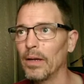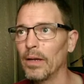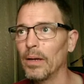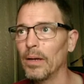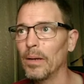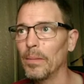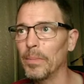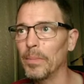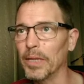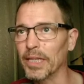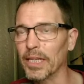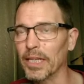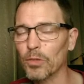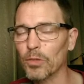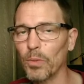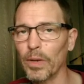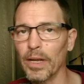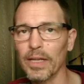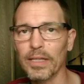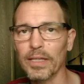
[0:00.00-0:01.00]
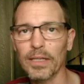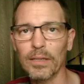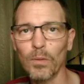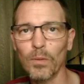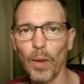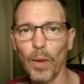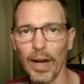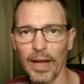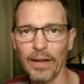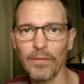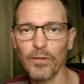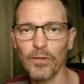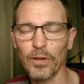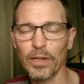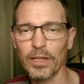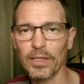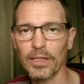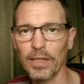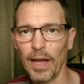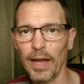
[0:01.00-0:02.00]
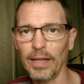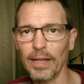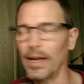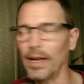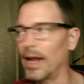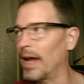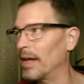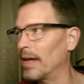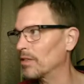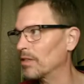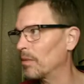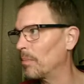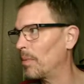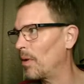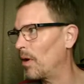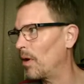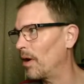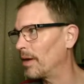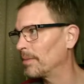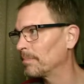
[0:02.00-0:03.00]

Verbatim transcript: but this one is winning for the side that has the pawn.